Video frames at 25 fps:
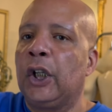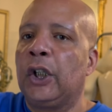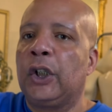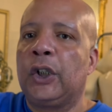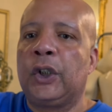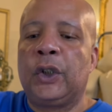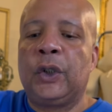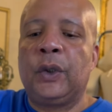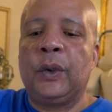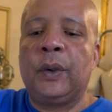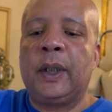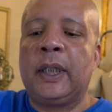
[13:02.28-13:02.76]

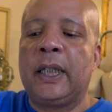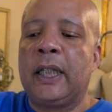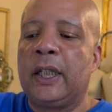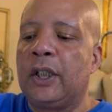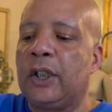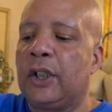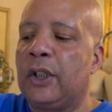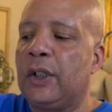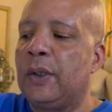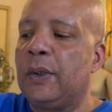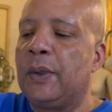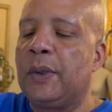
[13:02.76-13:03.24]
you
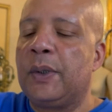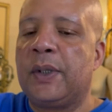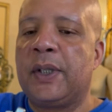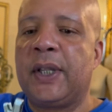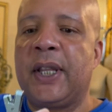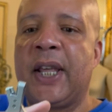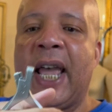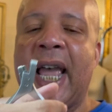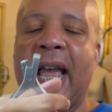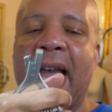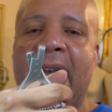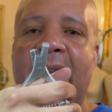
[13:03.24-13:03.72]
can use
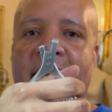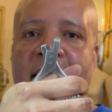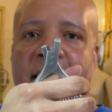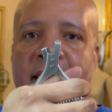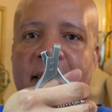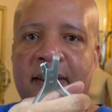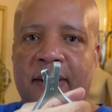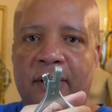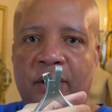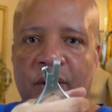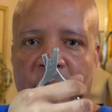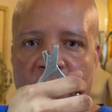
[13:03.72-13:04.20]
that.
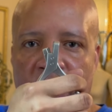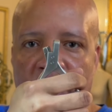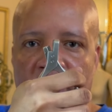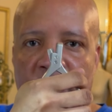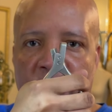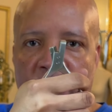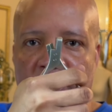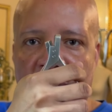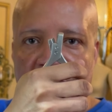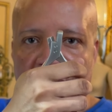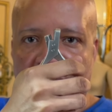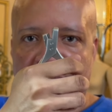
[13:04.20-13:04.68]
You can
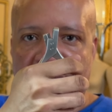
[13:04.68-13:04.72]
use